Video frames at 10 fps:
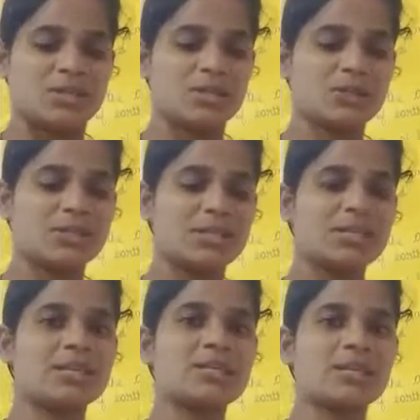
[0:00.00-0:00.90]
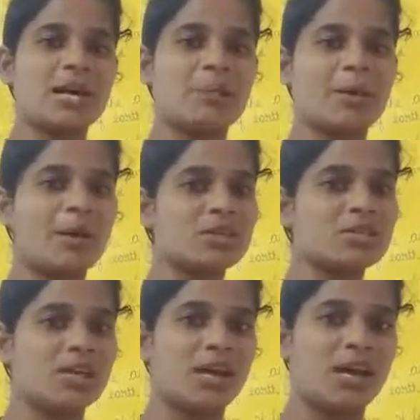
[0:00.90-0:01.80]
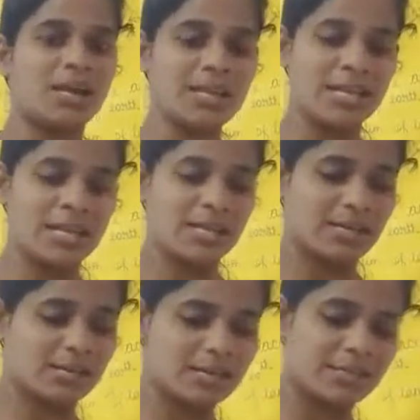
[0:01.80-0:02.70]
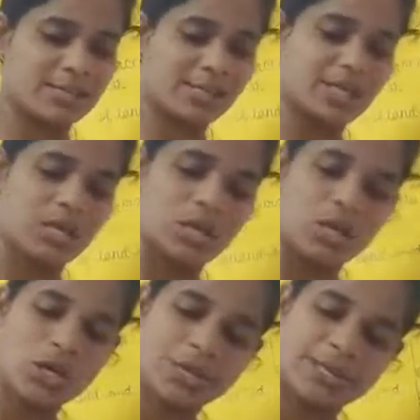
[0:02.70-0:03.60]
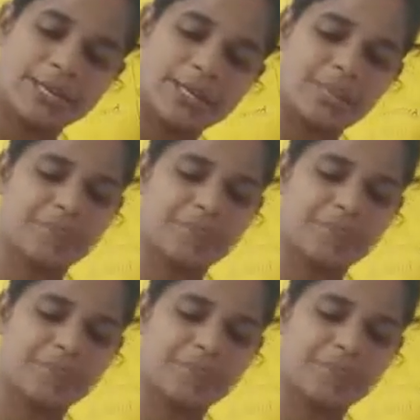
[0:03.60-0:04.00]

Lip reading: to learn about our earth. Okay,